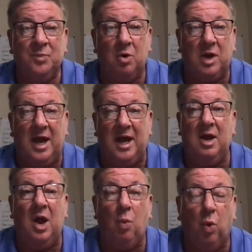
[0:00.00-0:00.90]

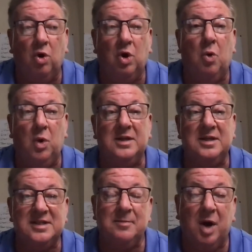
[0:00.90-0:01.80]
okay, and we'll go
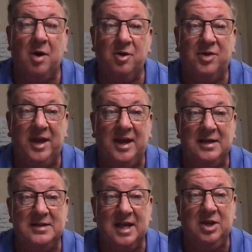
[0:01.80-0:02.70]
into some other
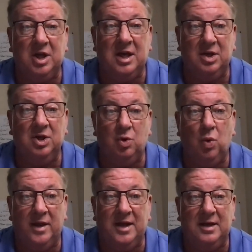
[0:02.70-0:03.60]
things that you can do
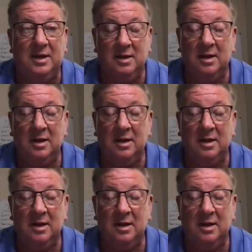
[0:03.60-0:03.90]
with it.